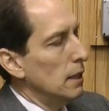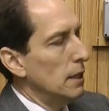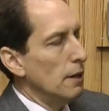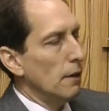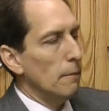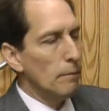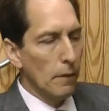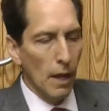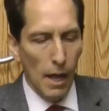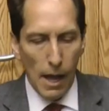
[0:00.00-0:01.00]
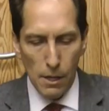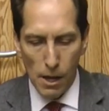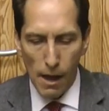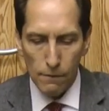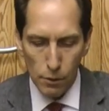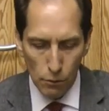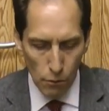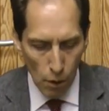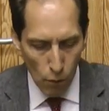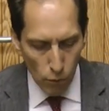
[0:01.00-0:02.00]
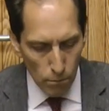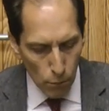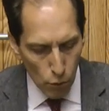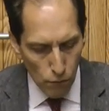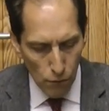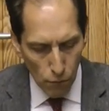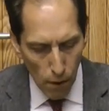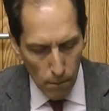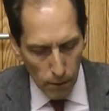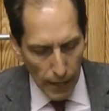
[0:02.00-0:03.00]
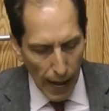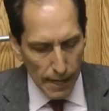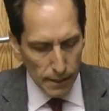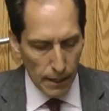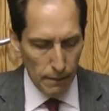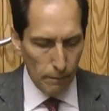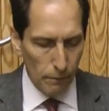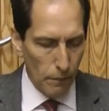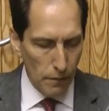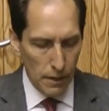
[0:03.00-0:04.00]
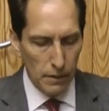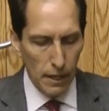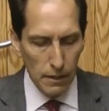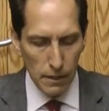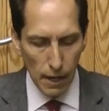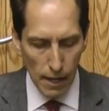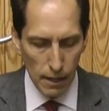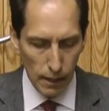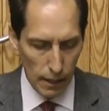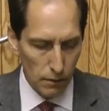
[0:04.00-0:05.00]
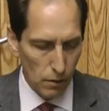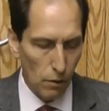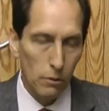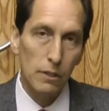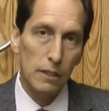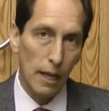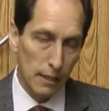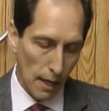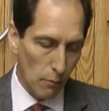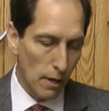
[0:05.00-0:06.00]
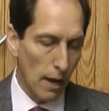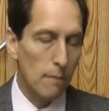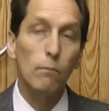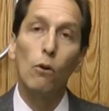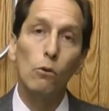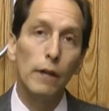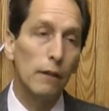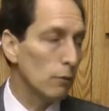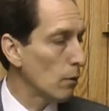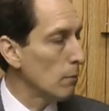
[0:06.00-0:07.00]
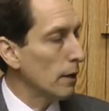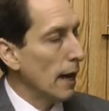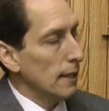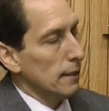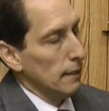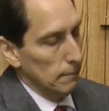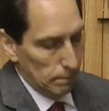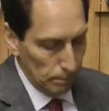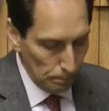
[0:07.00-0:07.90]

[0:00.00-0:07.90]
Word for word: the lid here, and you have to remove the rubber gasket that's inside the lid. So in this case I went ahead and pulled out the rubber gasket.